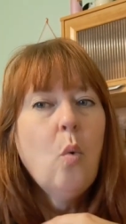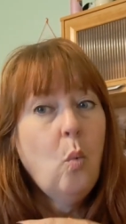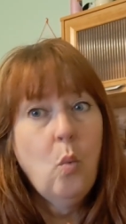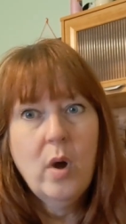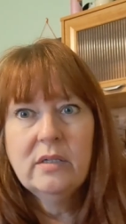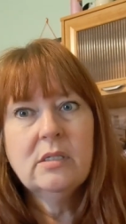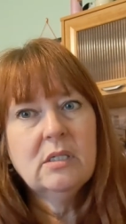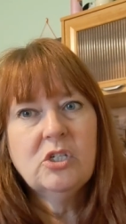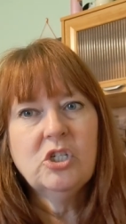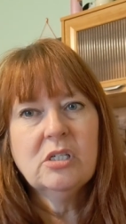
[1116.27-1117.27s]
one
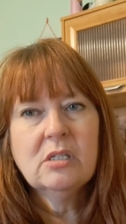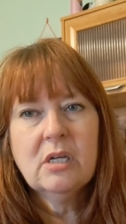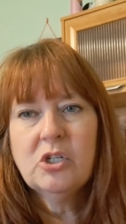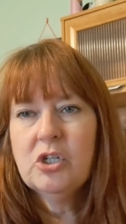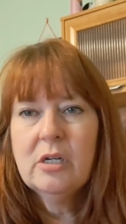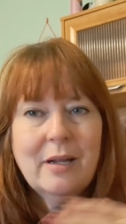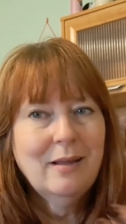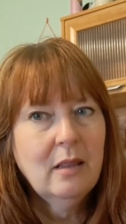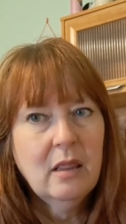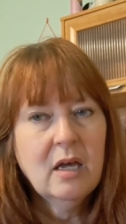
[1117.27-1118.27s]
stitching session,
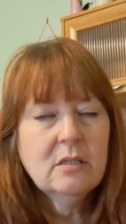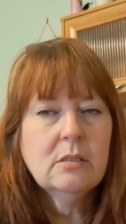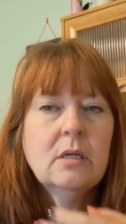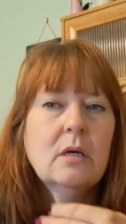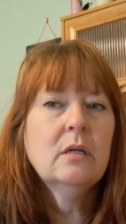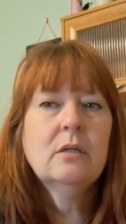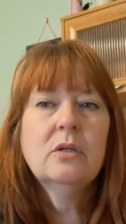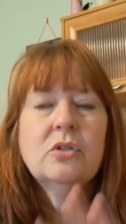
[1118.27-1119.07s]
that's done.